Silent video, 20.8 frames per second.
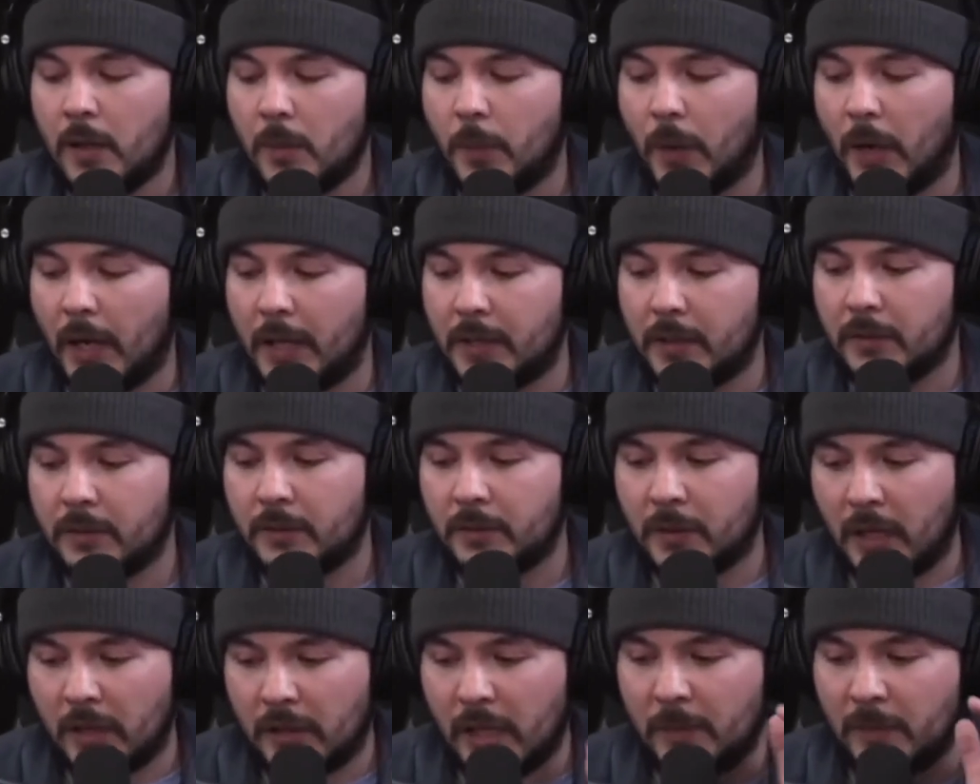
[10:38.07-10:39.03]
But
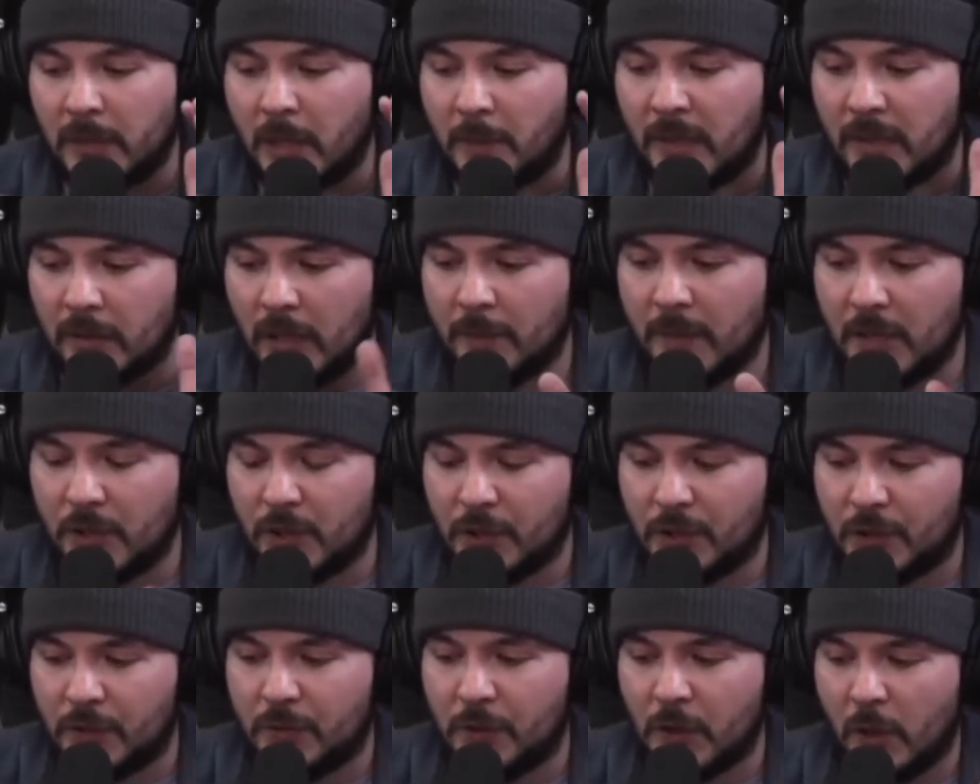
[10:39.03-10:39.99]
let me
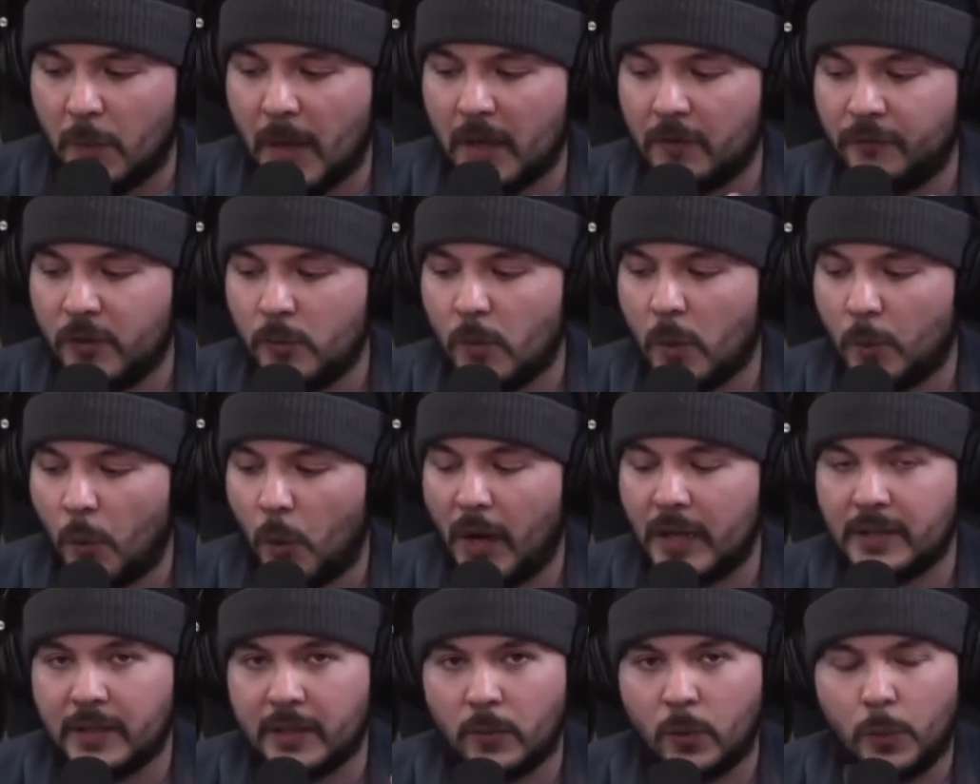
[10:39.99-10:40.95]
just make a few more
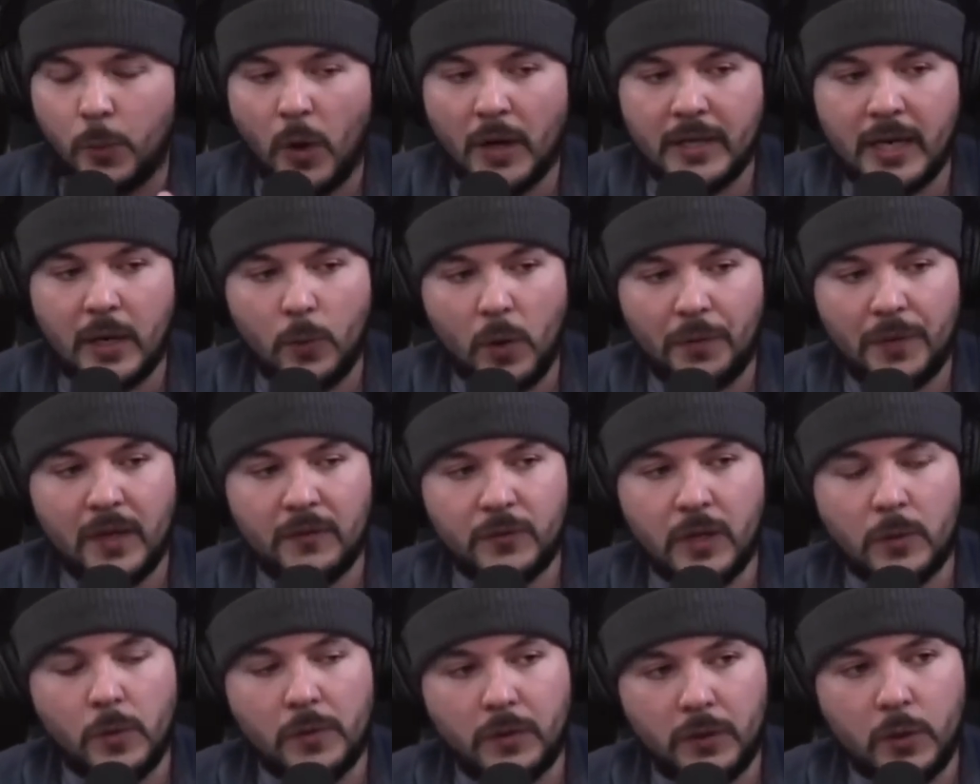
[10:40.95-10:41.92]
points, and then we'll point out what they've
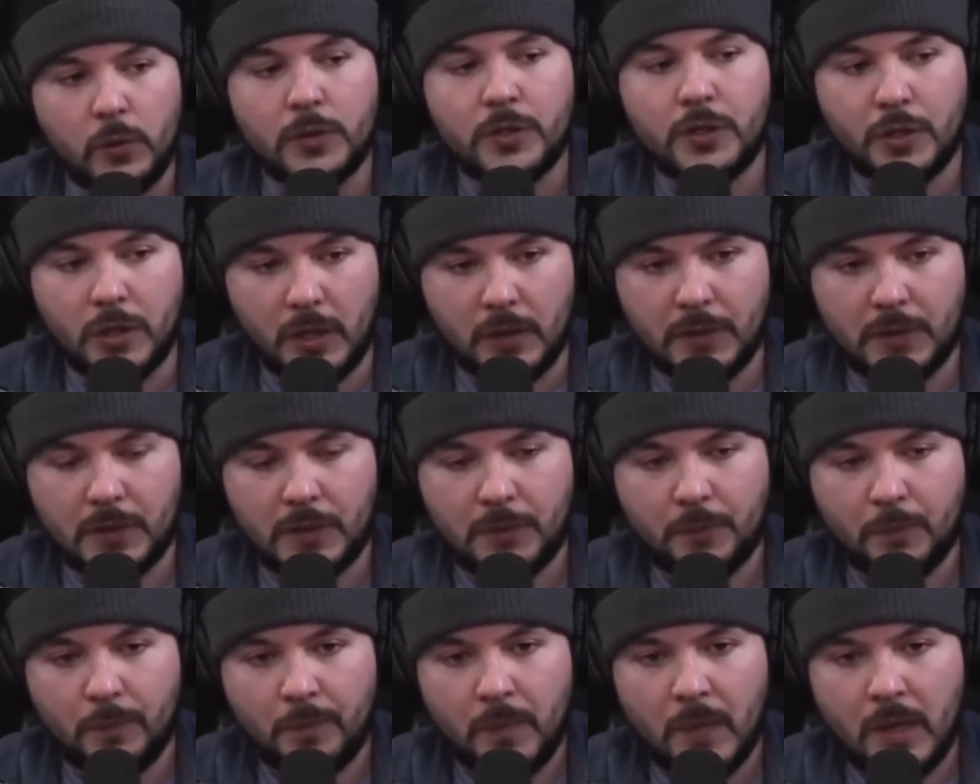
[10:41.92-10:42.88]
done with Luke's shirts.